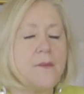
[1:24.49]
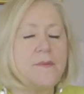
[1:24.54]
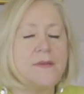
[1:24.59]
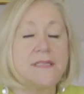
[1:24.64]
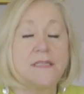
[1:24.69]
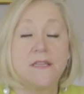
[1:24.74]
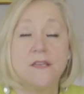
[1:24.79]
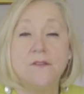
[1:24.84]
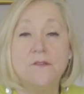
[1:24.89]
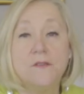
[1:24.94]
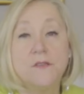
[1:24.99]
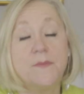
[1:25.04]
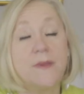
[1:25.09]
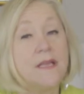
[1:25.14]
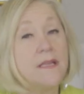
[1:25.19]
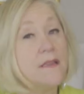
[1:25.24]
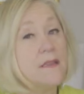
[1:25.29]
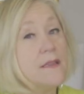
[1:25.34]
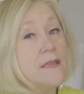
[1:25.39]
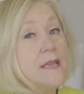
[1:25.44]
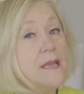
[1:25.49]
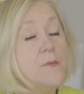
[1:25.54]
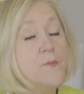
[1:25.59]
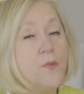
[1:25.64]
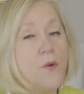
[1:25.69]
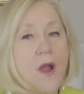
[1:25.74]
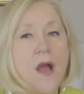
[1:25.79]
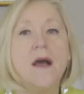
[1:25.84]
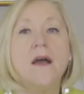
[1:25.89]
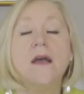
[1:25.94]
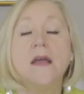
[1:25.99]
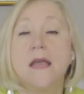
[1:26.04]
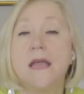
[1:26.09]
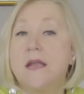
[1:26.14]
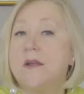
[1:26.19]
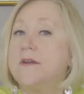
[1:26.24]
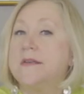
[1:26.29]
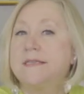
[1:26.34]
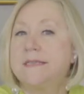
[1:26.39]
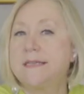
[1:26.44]
excuse me, Libra.
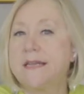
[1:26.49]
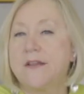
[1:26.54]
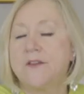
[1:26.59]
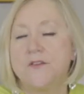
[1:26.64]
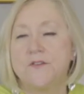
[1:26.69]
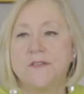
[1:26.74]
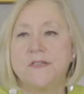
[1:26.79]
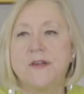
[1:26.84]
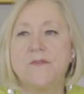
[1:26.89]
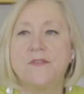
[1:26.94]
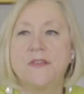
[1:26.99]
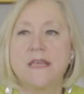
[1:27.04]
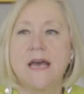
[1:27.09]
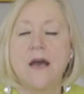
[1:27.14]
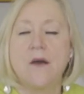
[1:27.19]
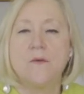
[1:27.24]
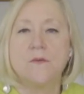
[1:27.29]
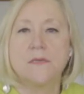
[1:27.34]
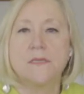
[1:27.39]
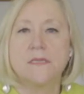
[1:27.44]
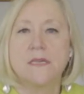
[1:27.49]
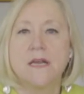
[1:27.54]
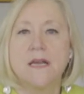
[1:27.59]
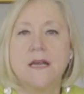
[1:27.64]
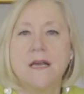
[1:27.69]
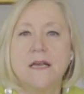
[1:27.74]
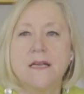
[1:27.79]
Aries is on your seventh house.